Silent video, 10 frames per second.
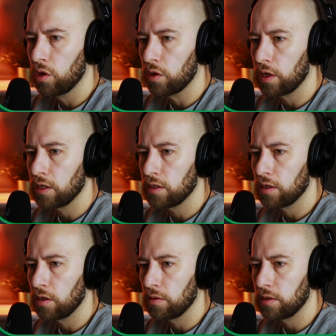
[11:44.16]
Okay,
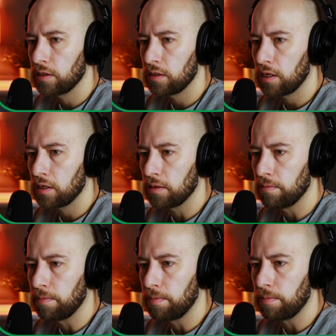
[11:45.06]
so it started
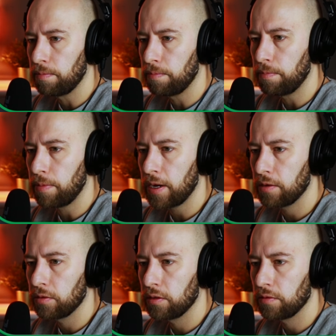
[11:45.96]

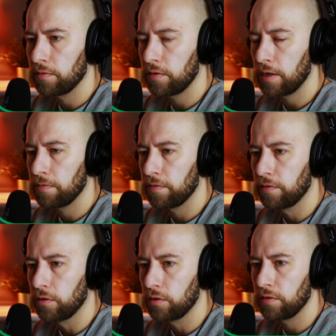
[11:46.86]
about frame
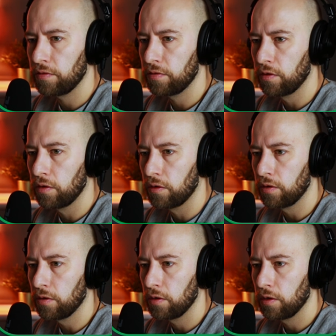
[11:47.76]

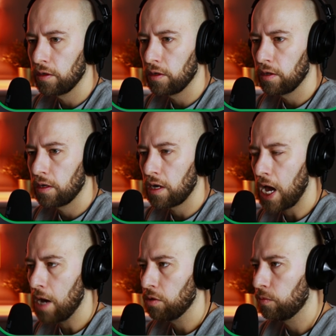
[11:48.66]
44
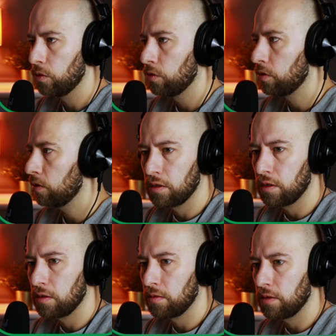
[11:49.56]
output,
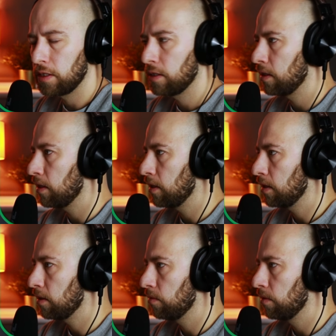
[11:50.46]
so let's say
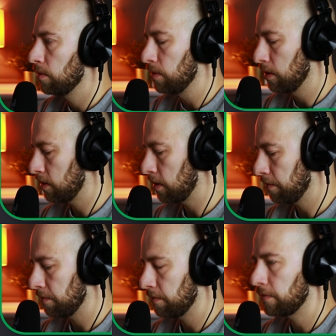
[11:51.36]
that will be
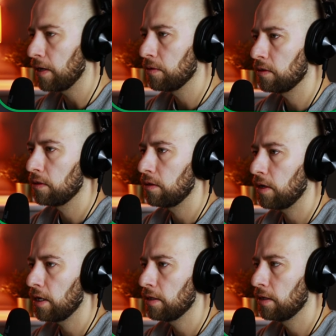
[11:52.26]
7,000. all
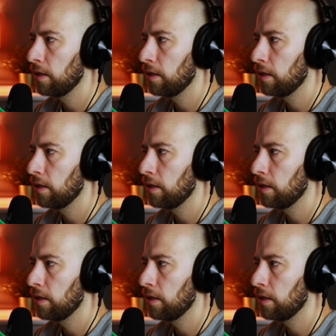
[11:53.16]
right,